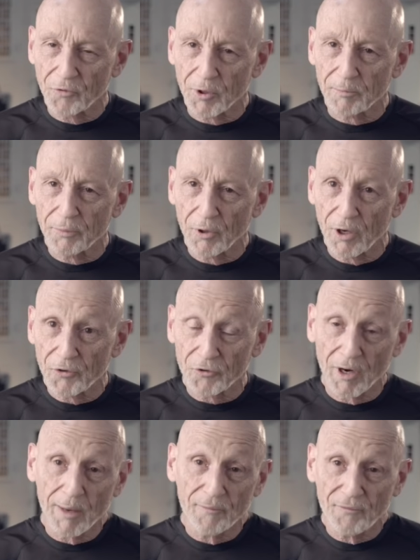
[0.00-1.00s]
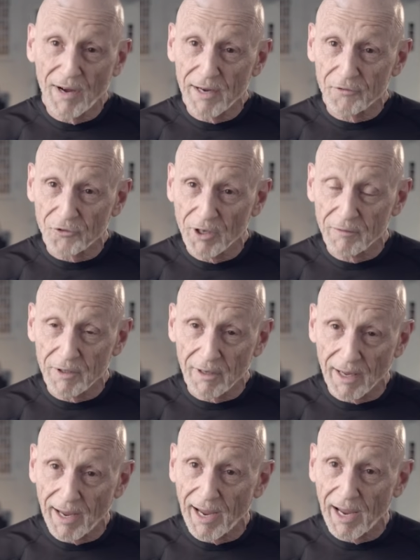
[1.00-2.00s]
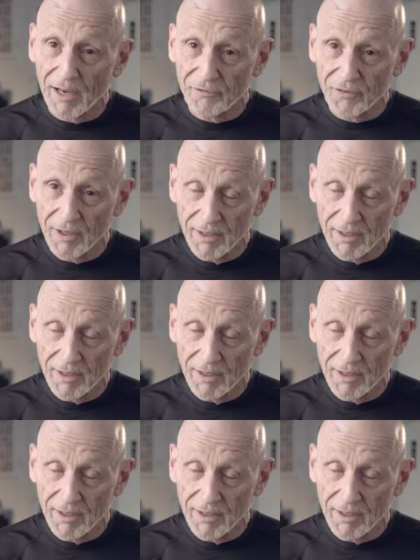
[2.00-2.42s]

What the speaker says: foot plus, and I'm 5'7" and a half.